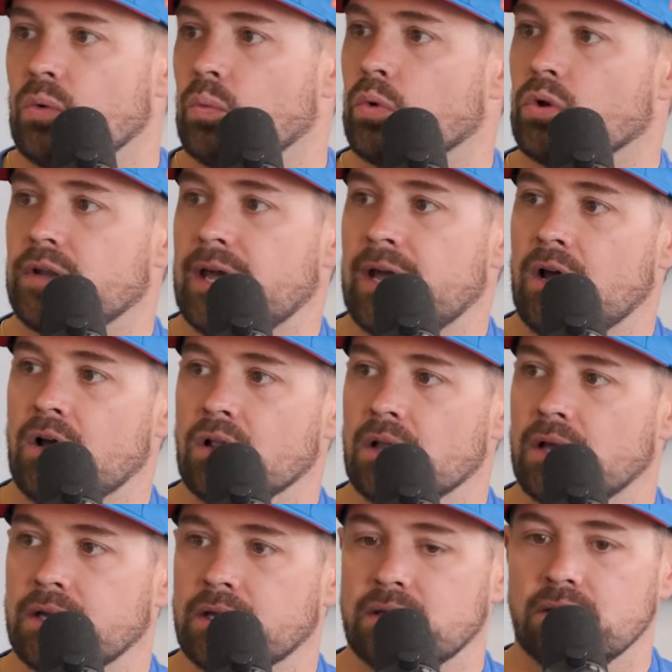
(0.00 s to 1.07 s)
Well, now,
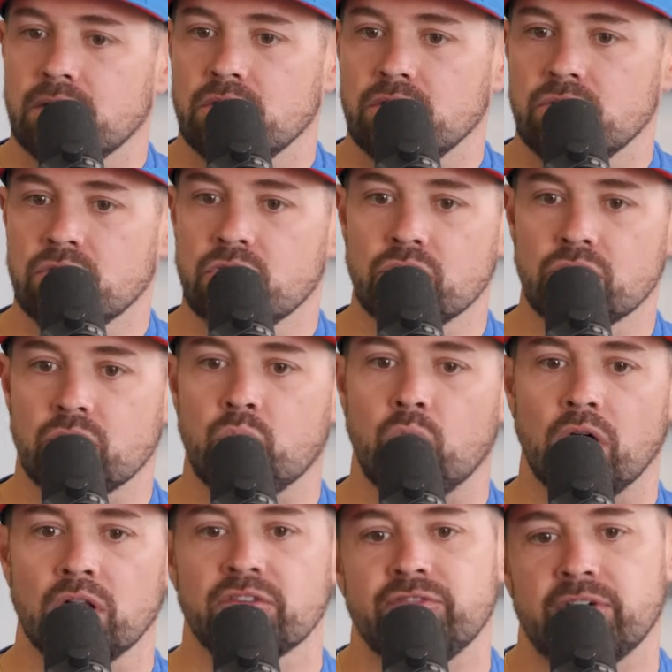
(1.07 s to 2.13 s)
like, you go to
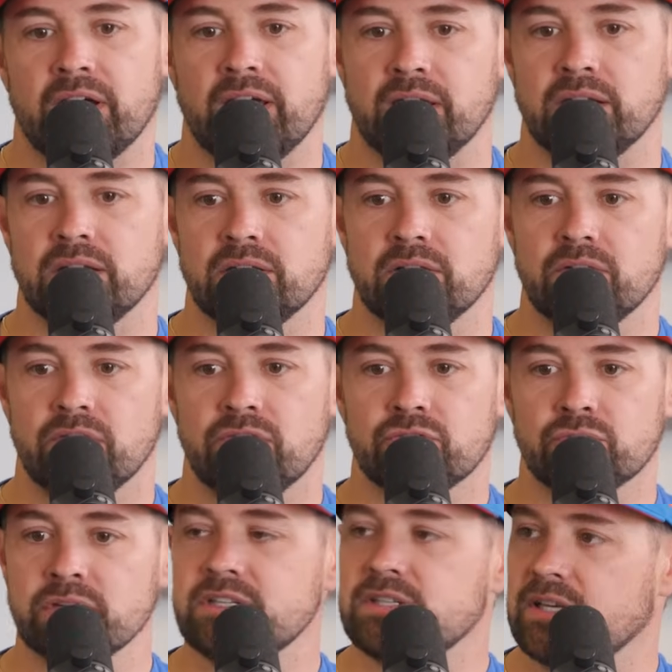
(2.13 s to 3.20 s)
qualifying and
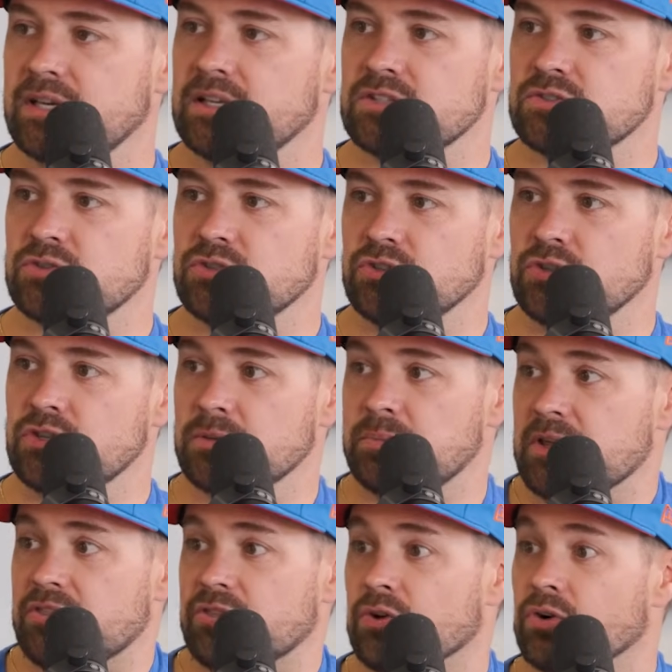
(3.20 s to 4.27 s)
0.3, you could
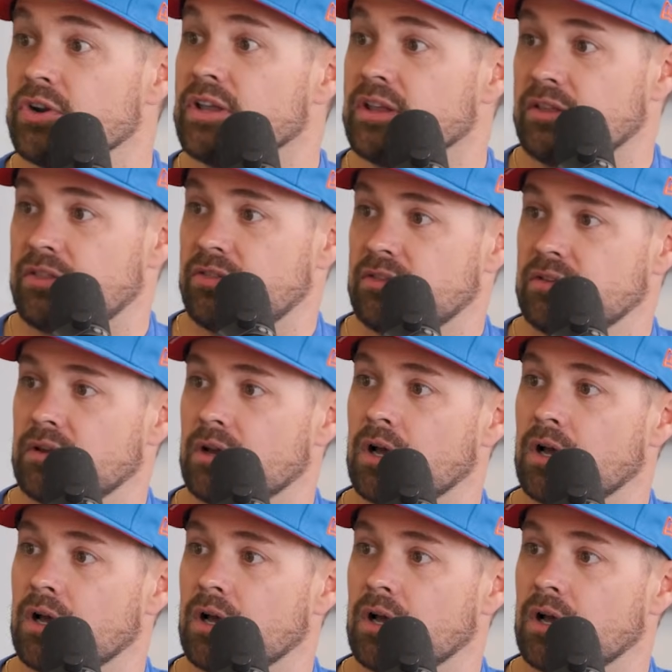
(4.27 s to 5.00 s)
be 30th,